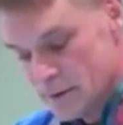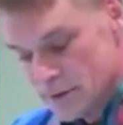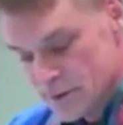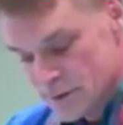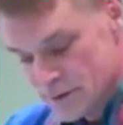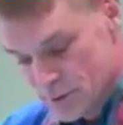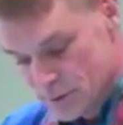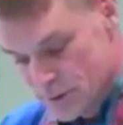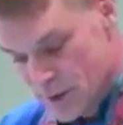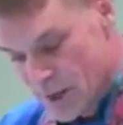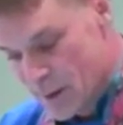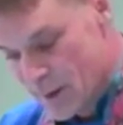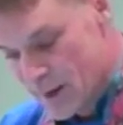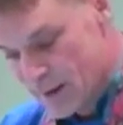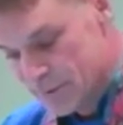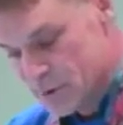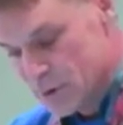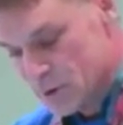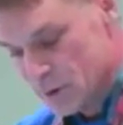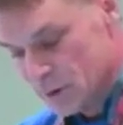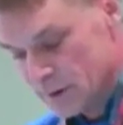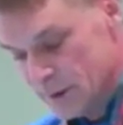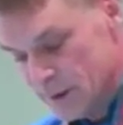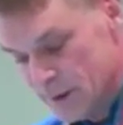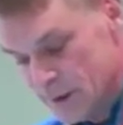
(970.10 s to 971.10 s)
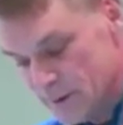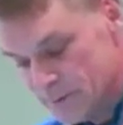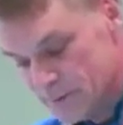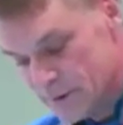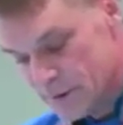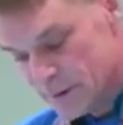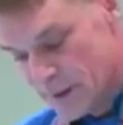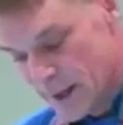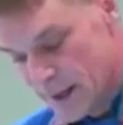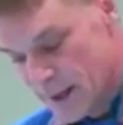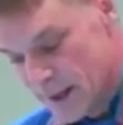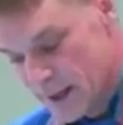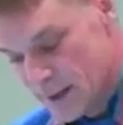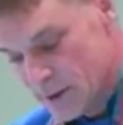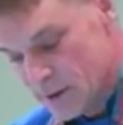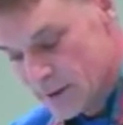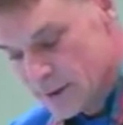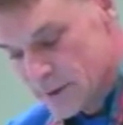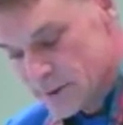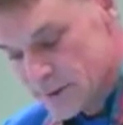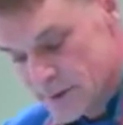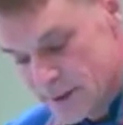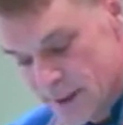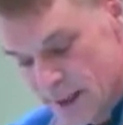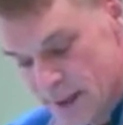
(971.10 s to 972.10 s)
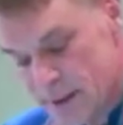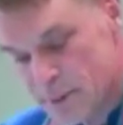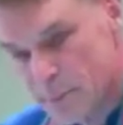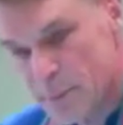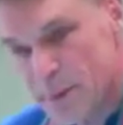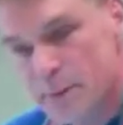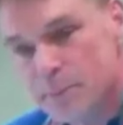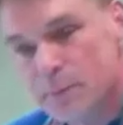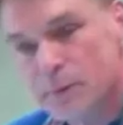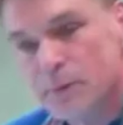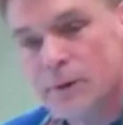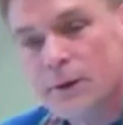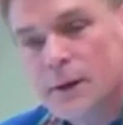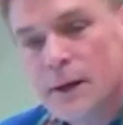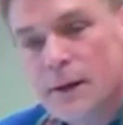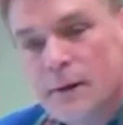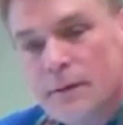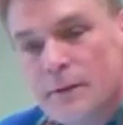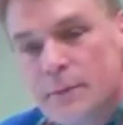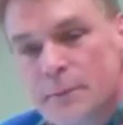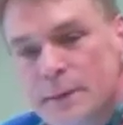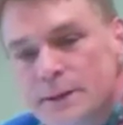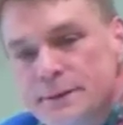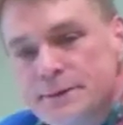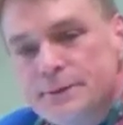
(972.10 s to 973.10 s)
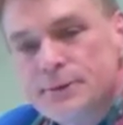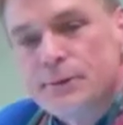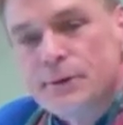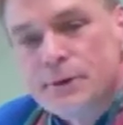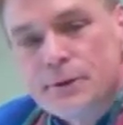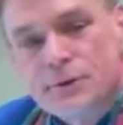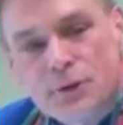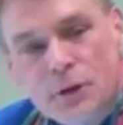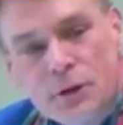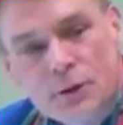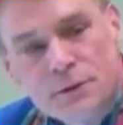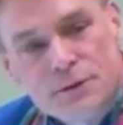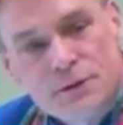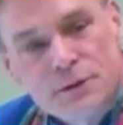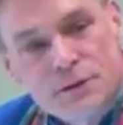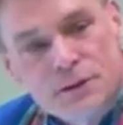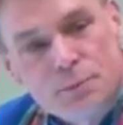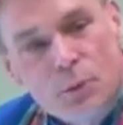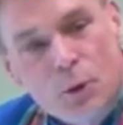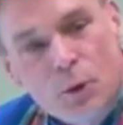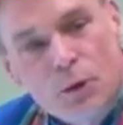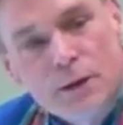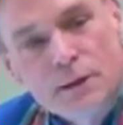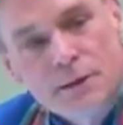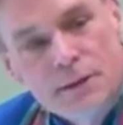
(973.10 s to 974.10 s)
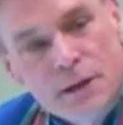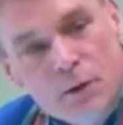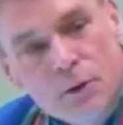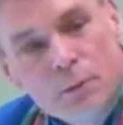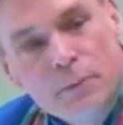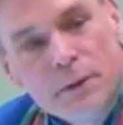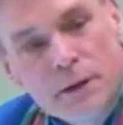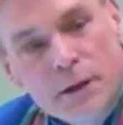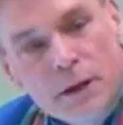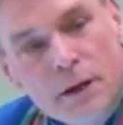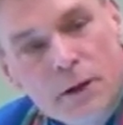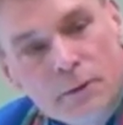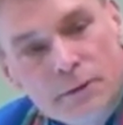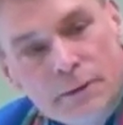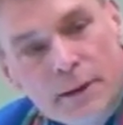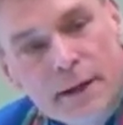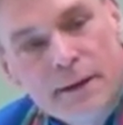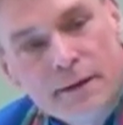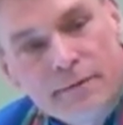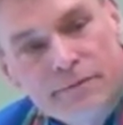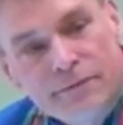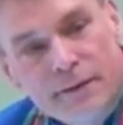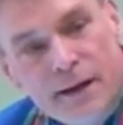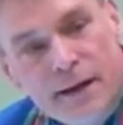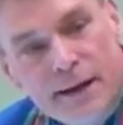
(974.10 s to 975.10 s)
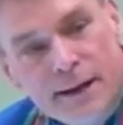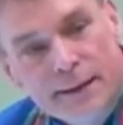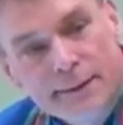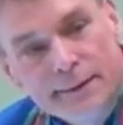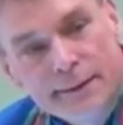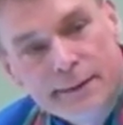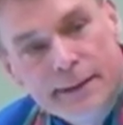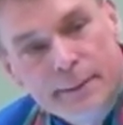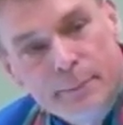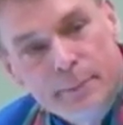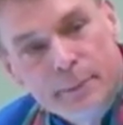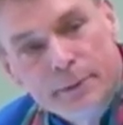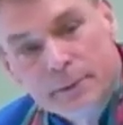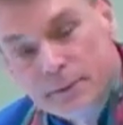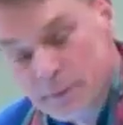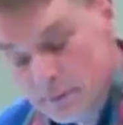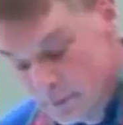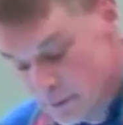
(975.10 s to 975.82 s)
So now after you leave today, you can say to people, the minister at church this morning told me to go take a flying leap.